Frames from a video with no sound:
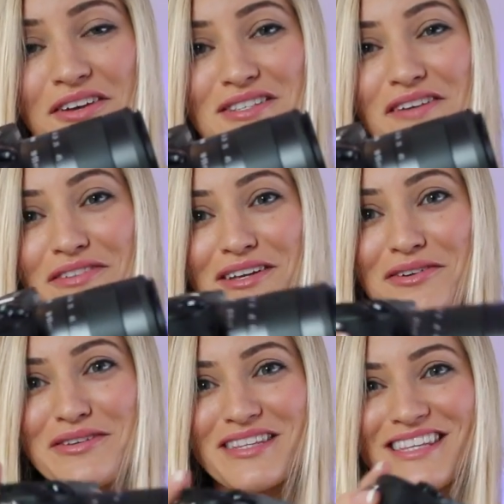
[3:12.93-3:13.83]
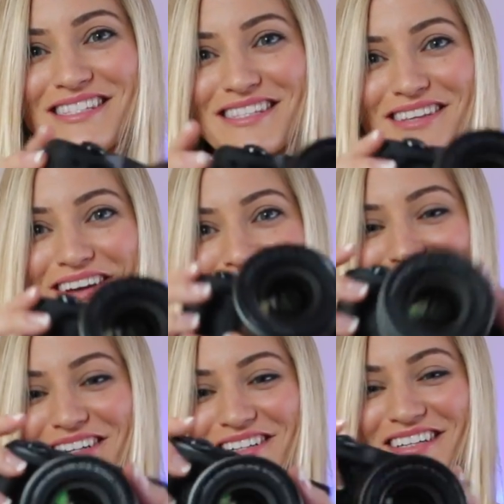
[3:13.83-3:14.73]
You'll definitely notice this is
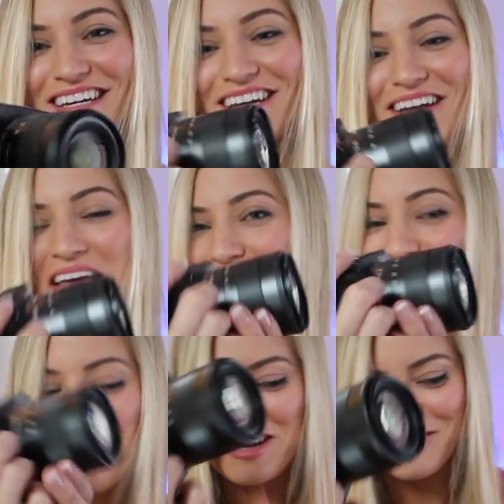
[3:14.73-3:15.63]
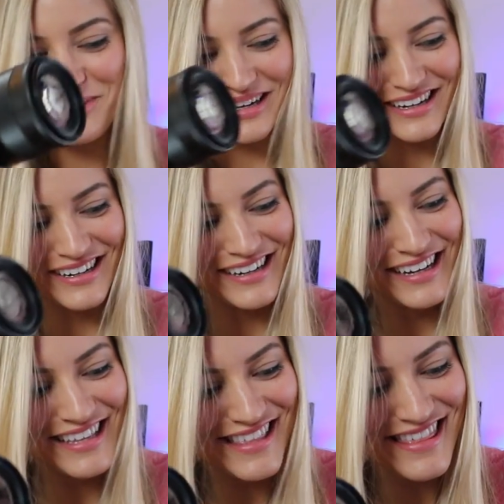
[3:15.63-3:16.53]
clearly much
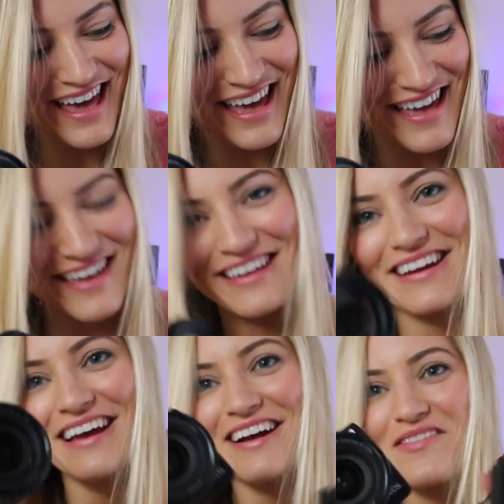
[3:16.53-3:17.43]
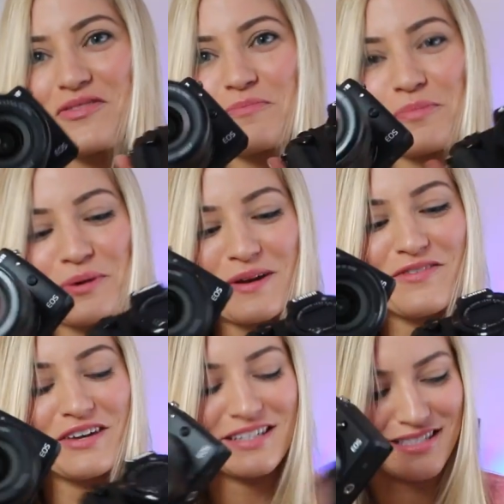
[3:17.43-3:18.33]
bigger than the
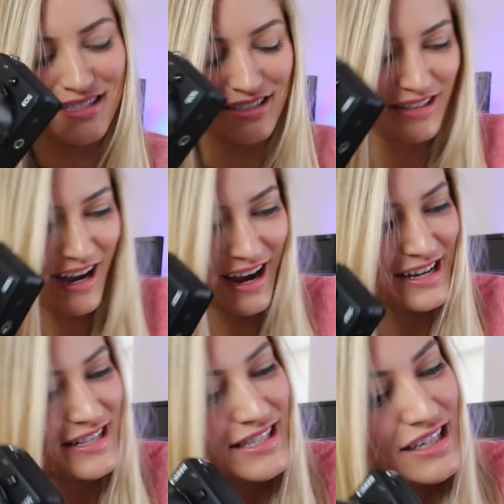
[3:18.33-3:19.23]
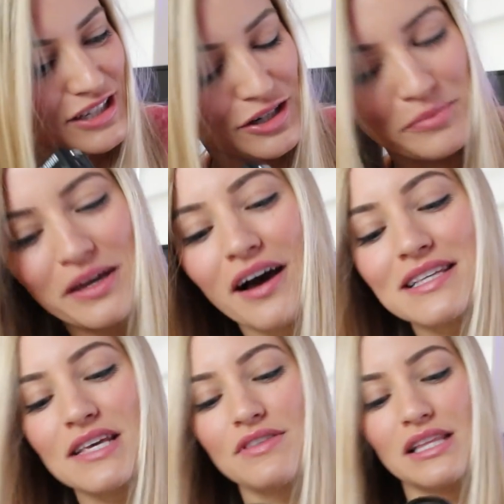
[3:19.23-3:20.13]
previous little guys here
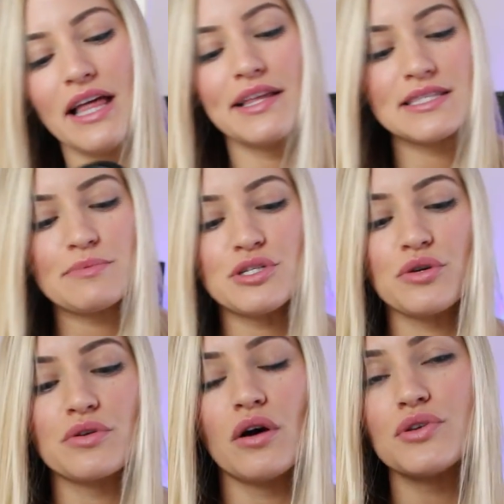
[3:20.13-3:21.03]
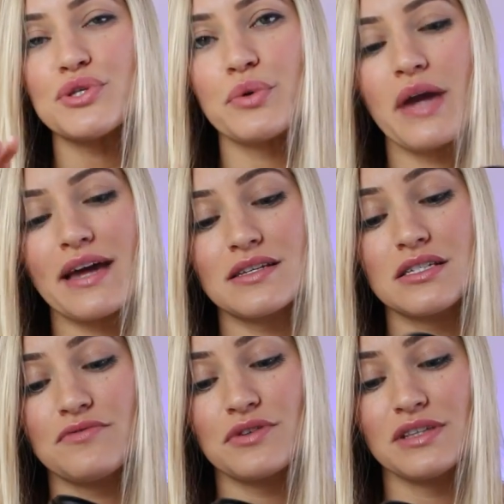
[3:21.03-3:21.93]
because of the lens, but you can also
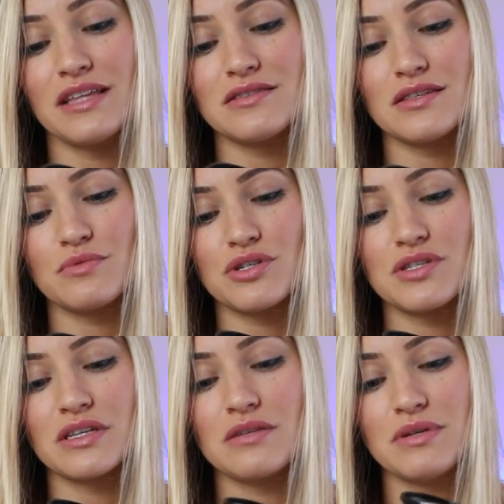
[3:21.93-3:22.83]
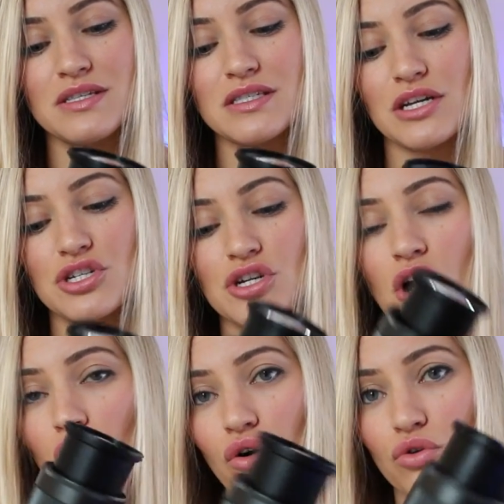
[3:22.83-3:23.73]
get different lenses, which is gonna be such
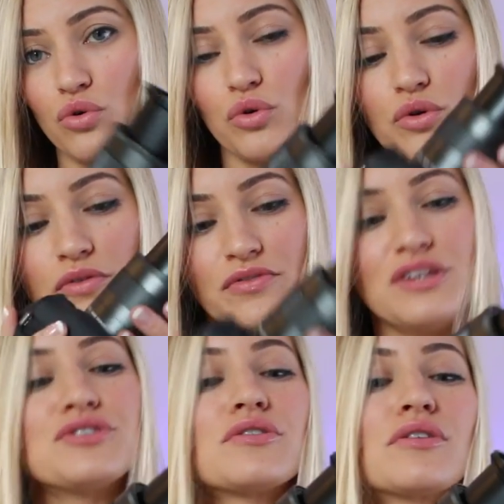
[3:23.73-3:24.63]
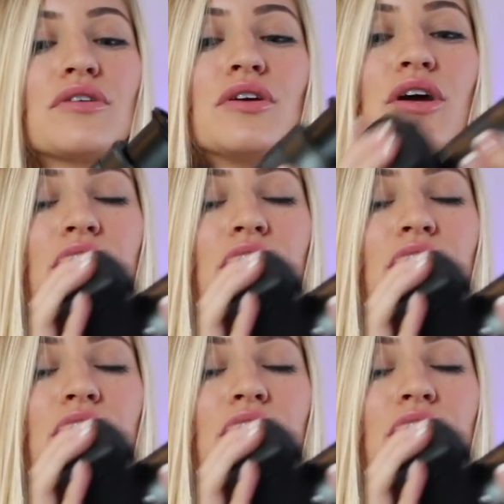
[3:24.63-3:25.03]
a cool feature